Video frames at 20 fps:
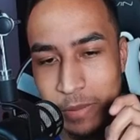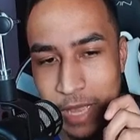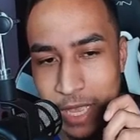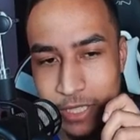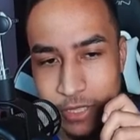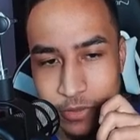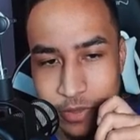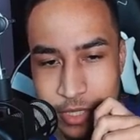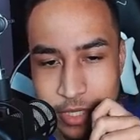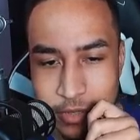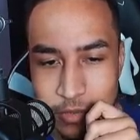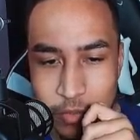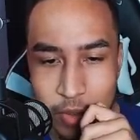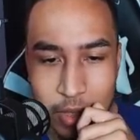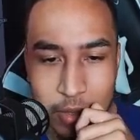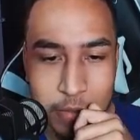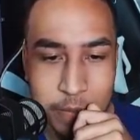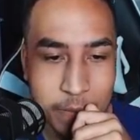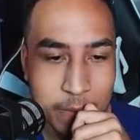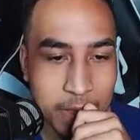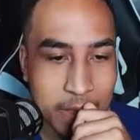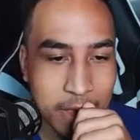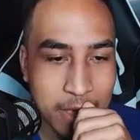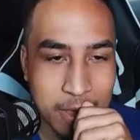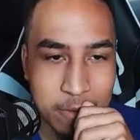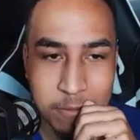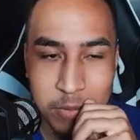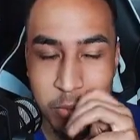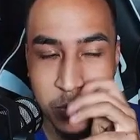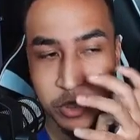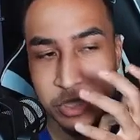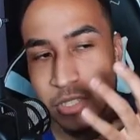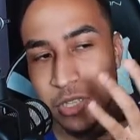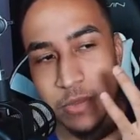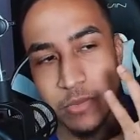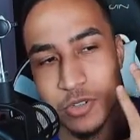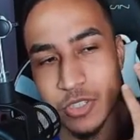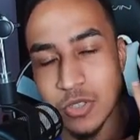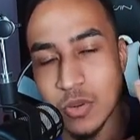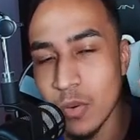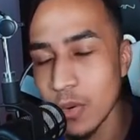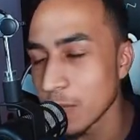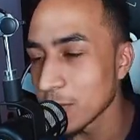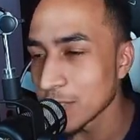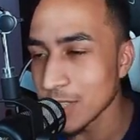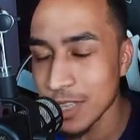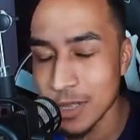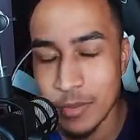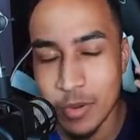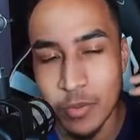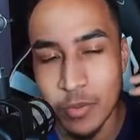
as well, but we're still able to score. I'm still able to win.